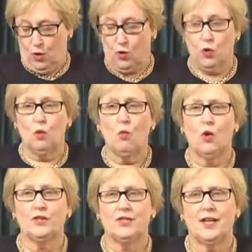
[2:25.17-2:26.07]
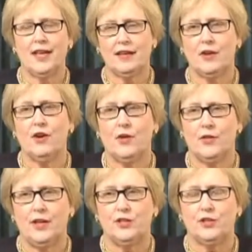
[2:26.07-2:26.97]
You'll want to take
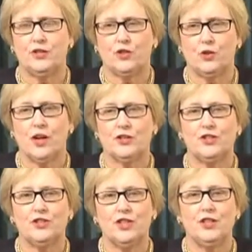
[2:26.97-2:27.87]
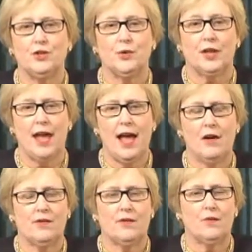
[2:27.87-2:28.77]
these instructions into
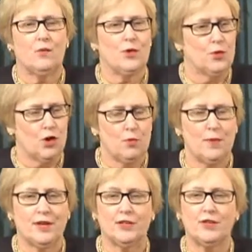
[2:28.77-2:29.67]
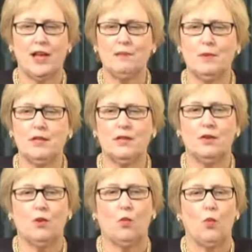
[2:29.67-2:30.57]
account with your opening statement,
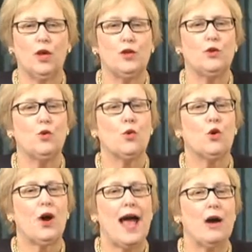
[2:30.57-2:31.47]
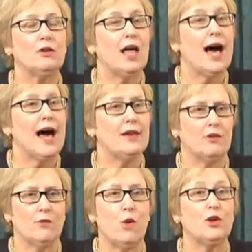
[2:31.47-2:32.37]
with your outline
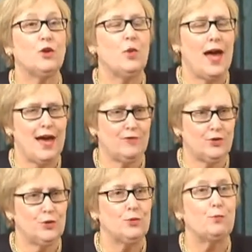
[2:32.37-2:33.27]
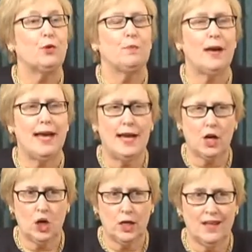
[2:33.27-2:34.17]
of what you have to
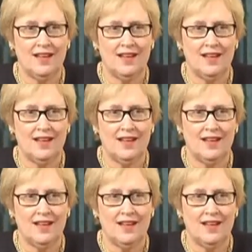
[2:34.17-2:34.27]
prepare,